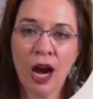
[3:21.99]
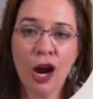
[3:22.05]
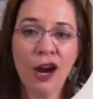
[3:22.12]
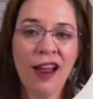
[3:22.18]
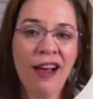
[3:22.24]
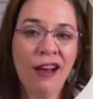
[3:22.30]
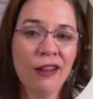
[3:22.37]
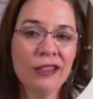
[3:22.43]

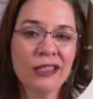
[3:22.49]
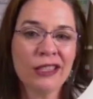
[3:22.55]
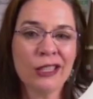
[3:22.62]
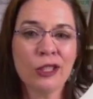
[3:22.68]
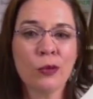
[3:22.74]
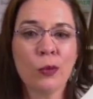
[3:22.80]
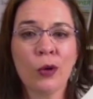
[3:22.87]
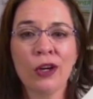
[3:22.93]
Our
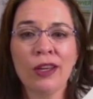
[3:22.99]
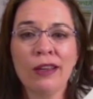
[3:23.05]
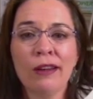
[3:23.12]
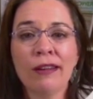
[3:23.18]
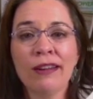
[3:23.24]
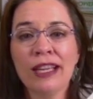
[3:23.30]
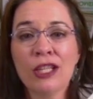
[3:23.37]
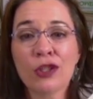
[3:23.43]
eldest is working
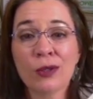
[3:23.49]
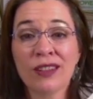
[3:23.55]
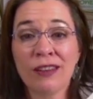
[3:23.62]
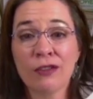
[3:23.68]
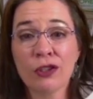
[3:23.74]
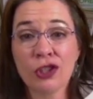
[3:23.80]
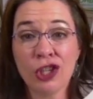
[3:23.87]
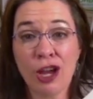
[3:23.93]
on
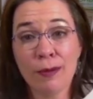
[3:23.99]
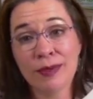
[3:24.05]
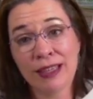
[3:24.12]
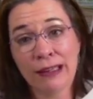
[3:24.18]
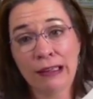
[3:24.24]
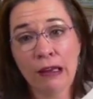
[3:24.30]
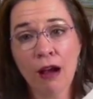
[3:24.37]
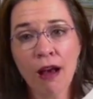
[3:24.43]
entry-level jobs
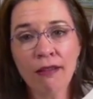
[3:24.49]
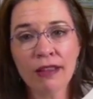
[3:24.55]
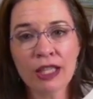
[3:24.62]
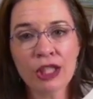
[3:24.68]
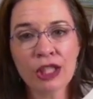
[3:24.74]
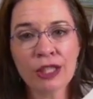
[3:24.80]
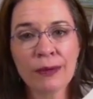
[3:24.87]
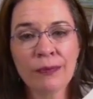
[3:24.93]
and in
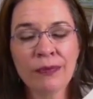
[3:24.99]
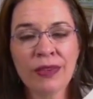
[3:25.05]
college.